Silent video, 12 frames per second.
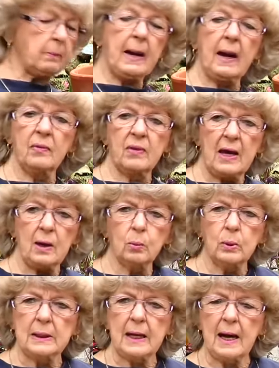about that
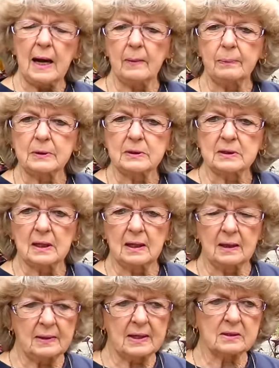when it happens.
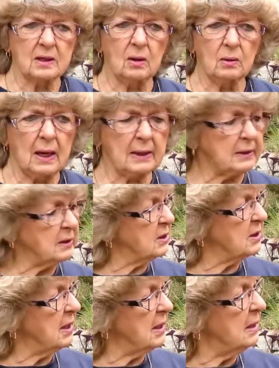Uh, that's all I can say